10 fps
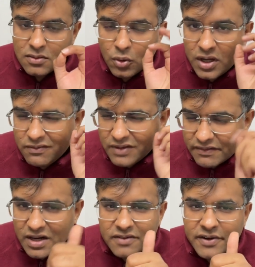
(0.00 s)
Okay.
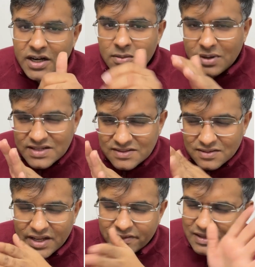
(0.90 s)
Wherever I find a plus,
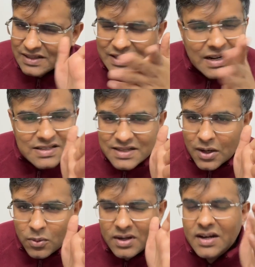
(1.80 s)
everything that is
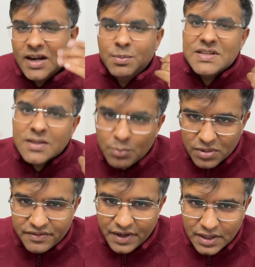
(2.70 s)
around it, let me
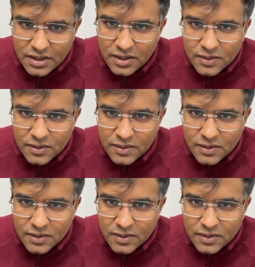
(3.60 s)
simplify it.